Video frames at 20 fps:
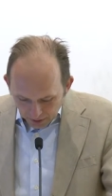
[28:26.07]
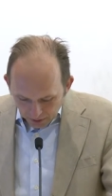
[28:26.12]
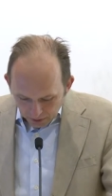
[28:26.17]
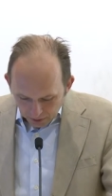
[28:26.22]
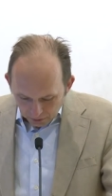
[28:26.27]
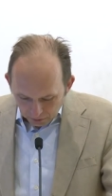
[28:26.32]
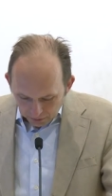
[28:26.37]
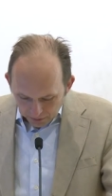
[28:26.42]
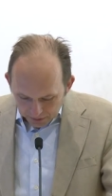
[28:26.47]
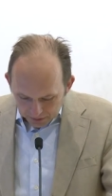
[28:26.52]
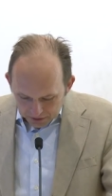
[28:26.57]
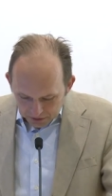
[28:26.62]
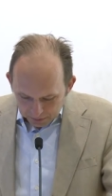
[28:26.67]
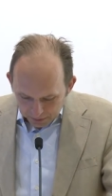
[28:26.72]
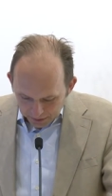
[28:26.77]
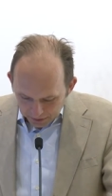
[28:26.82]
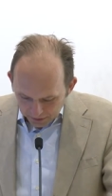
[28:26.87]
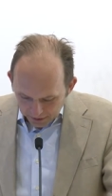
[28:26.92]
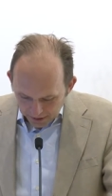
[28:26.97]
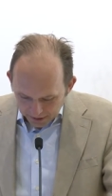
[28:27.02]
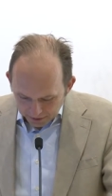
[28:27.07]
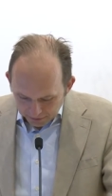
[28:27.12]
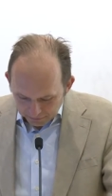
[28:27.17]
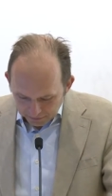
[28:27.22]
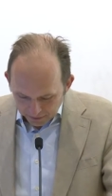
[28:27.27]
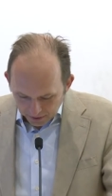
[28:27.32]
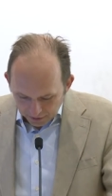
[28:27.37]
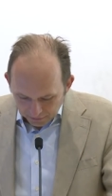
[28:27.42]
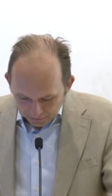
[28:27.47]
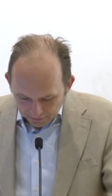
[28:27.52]
the real spearhead
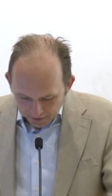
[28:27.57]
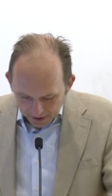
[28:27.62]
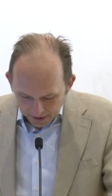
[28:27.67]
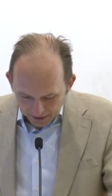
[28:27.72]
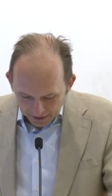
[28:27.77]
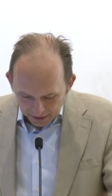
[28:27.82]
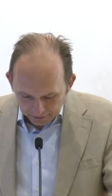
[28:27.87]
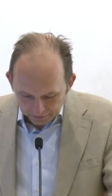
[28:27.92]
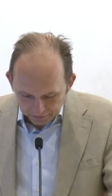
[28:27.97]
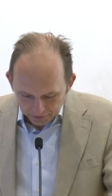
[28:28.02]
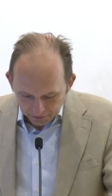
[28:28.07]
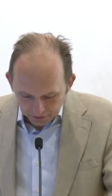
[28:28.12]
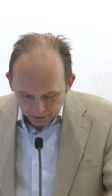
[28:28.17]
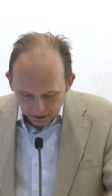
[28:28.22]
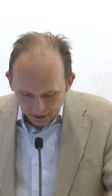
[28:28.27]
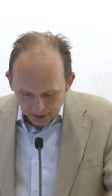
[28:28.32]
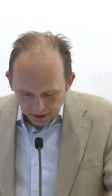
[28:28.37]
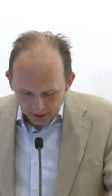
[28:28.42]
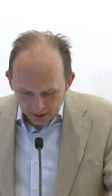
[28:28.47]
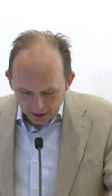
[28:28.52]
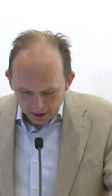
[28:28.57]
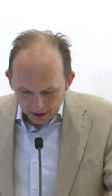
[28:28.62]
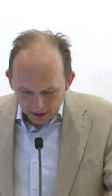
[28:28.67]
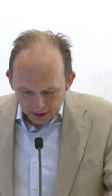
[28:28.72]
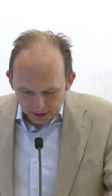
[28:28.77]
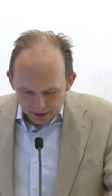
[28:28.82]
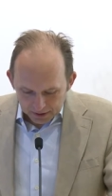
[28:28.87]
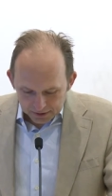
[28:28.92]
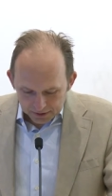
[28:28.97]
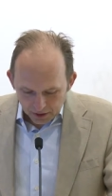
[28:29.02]
of, of that effort.
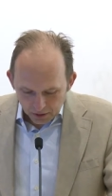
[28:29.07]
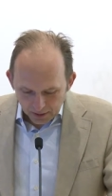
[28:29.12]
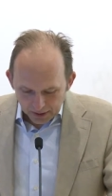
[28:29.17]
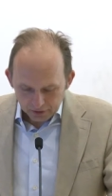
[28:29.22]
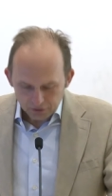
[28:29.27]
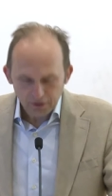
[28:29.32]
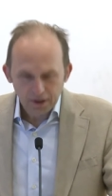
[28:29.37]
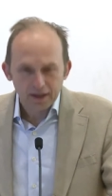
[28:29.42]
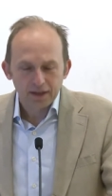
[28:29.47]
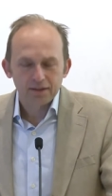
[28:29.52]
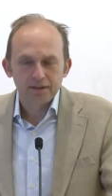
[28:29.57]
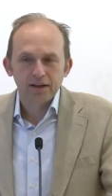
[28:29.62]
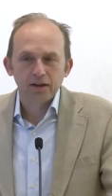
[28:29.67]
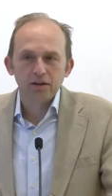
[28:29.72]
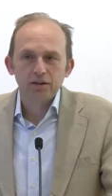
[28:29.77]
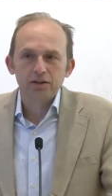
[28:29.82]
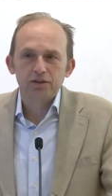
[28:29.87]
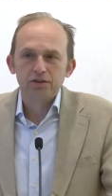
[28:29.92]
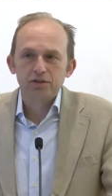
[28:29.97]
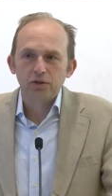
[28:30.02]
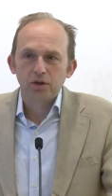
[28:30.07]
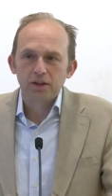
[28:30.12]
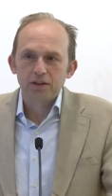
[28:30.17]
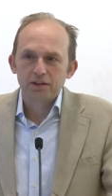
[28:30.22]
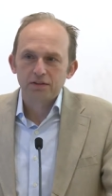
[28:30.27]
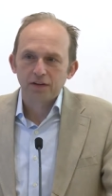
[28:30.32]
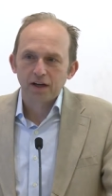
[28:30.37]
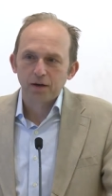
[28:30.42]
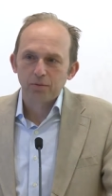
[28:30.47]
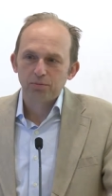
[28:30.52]
So I try to tell the stories
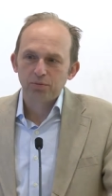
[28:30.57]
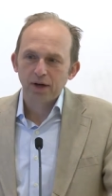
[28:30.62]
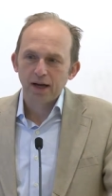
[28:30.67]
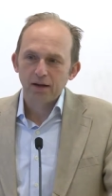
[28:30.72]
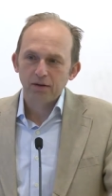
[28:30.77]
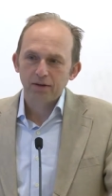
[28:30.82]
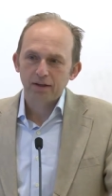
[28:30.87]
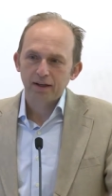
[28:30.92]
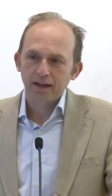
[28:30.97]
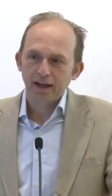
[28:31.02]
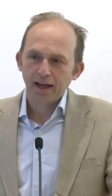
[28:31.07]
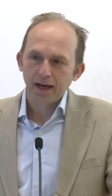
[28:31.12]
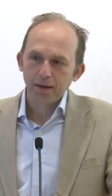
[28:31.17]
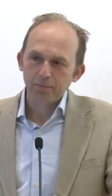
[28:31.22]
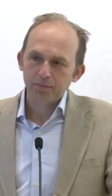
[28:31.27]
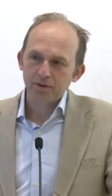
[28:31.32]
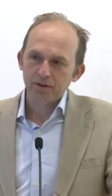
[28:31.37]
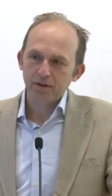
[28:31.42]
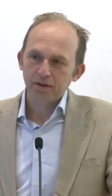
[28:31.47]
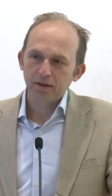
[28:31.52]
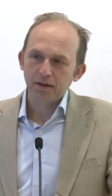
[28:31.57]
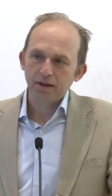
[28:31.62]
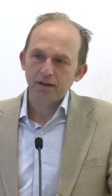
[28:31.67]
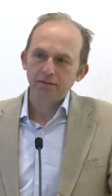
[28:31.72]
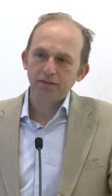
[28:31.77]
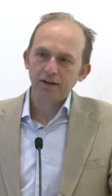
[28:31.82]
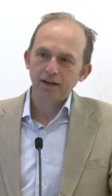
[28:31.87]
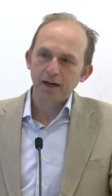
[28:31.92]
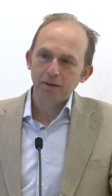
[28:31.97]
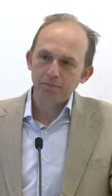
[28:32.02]
of how Brown kept
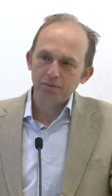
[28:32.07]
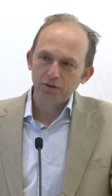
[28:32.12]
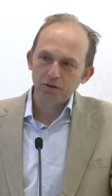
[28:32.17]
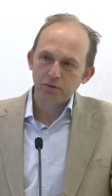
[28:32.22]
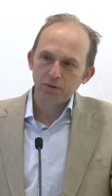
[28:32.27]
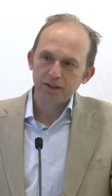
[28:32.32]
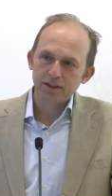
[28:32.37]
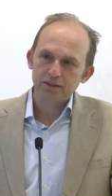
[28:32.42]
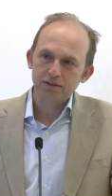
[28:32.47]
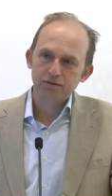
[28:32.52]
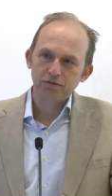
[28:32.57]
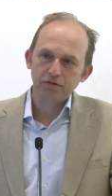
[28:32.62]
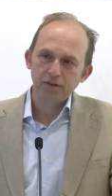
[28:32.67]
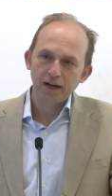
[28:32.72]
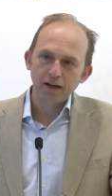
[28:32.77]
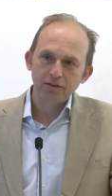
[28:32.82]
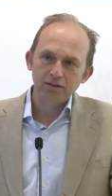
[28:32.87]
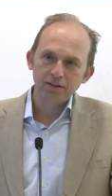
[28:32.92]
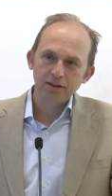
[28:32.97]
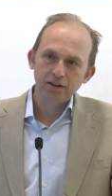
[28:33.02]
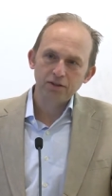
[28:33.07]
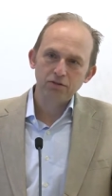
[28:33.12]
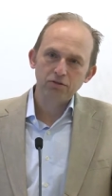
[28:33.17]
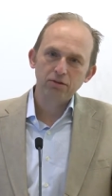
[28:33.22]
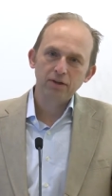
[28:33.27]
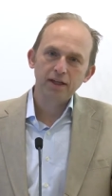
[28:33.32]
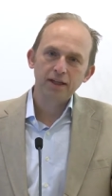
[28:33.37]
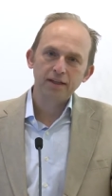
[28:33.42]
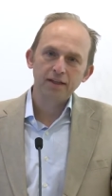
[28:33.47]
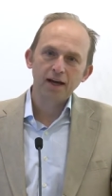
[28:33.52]
living up to its founding
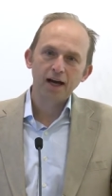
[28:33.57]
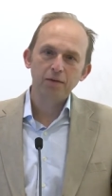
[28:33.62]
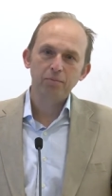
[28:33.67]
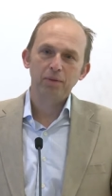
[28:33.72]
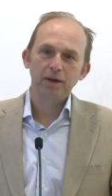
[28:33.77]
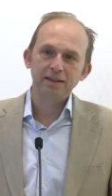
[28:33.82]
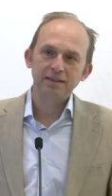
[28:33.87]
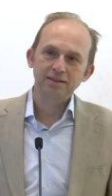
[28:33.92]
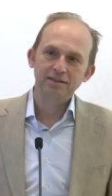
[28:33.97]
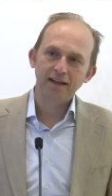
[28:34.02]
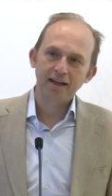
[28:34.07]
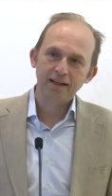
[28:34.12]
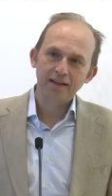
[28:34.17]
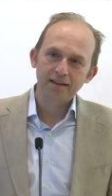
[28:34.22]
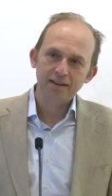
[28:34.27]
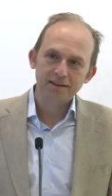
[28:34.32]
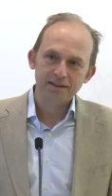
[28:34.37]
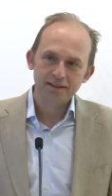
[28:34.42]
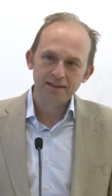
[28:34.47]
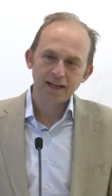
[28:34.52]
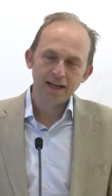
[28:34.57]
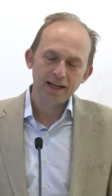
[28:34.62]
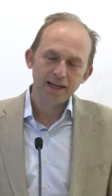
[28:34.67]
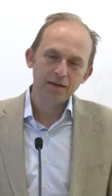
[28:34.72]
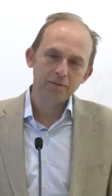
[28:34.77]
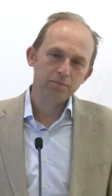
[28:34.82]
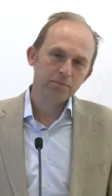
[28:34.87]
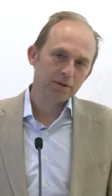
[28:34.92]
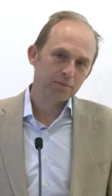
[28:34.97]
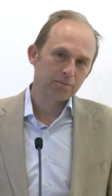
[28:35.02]
creed, not by staying the
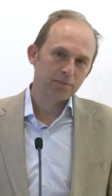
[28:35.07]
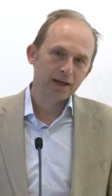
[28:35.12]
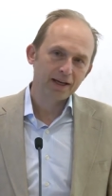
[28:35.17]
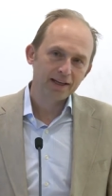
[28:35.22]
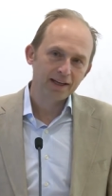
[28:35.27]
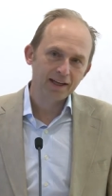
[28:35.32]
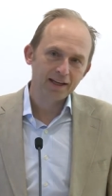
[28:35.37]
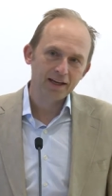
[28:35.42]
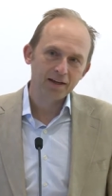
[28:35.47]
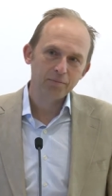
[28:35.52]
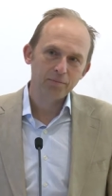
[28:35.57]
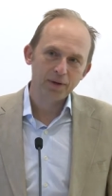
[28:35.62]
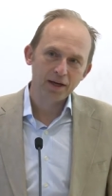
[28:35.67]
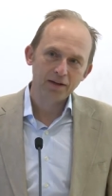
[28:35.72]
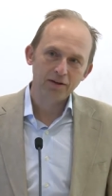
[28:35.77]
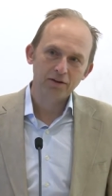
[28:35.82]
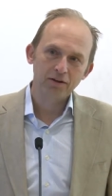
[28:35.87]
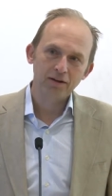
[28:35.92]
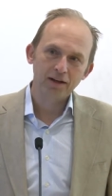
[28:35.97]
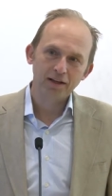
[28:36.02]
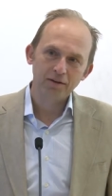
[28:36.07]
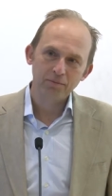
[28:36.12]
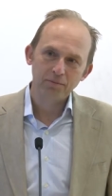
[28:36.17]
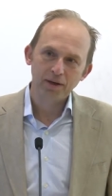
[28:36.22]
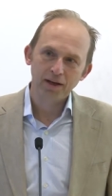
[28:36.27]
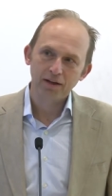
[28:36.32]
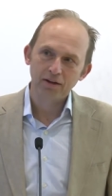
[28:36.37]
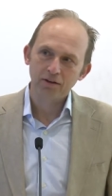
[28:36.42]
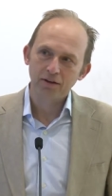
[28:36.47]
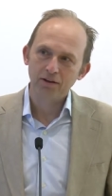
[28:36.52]
same, but by getting better and
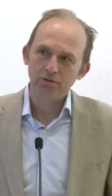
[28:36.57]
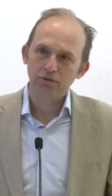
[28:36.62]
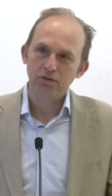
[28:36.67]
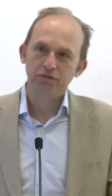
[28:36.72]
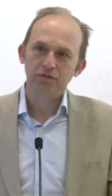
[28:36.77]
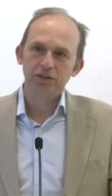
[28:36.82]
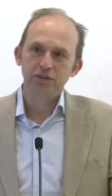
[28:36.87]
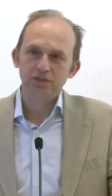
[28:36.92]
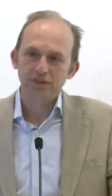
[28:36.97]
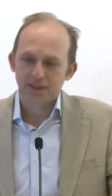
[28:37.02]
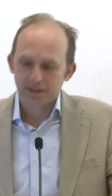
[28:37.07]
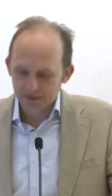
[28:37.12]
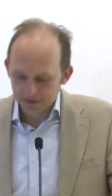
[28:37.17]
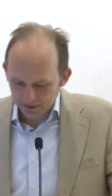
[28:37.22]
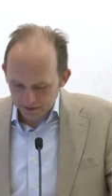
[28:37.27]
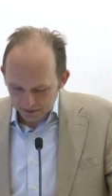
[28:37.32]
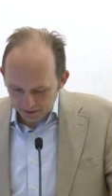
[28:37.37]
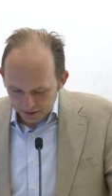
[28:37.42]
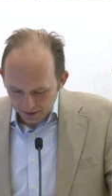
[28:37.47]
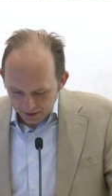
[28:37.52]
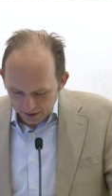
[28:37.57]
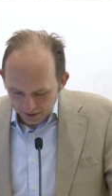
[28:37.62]
better and refusing to,